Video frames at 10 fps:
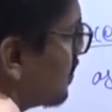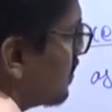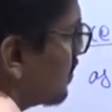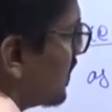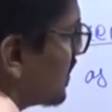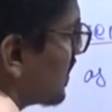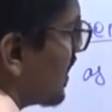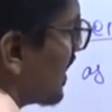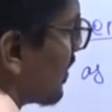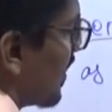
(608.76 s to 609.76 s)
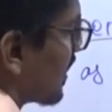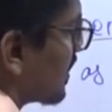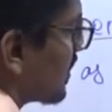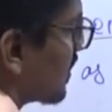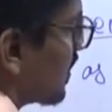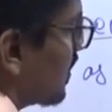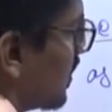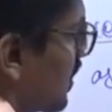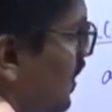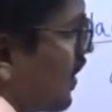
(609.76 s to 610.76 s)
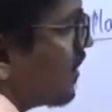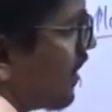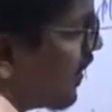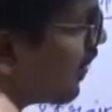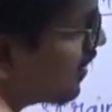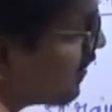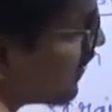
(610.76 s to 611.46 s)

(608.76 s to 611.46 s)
This is delta max. So if I want to